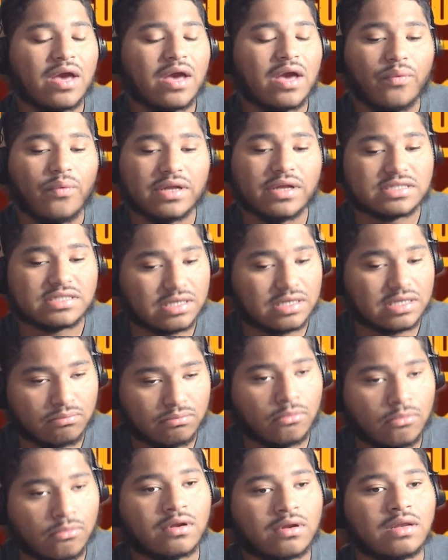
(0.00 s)
which
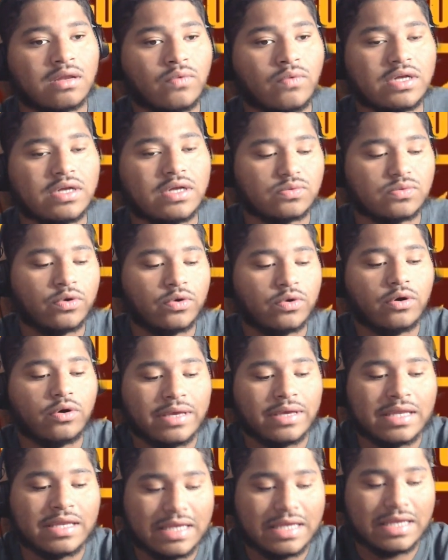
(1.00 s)
more which will
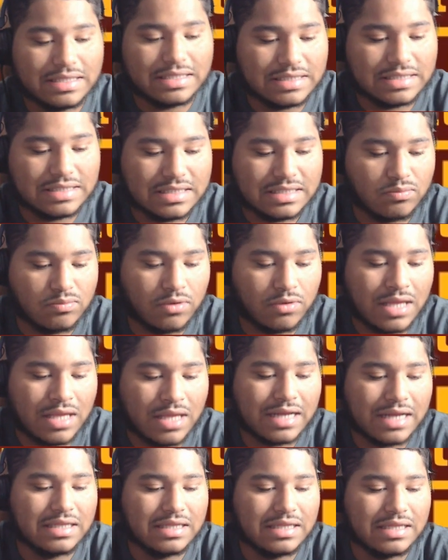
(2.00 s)
end his season more
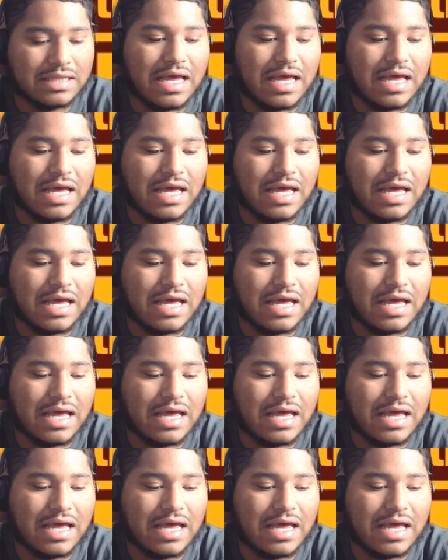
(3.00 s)
likely than not.